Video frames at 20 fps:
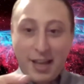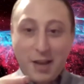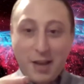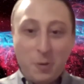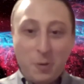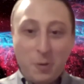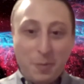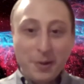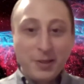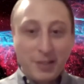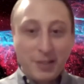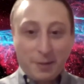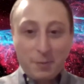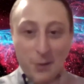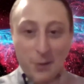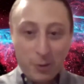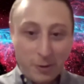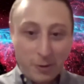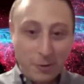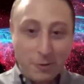it opens up
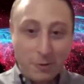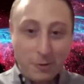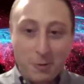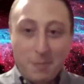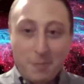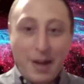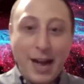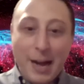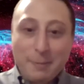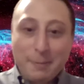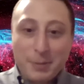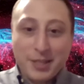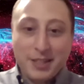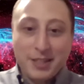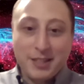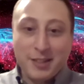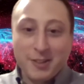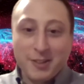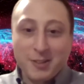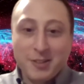your Google Maps and
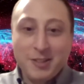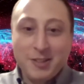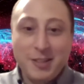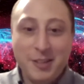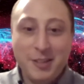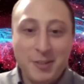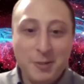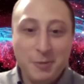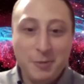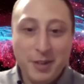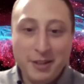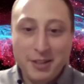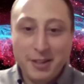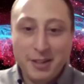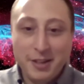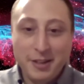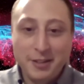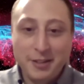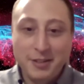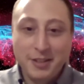tell tells you where to
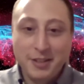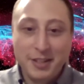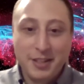go.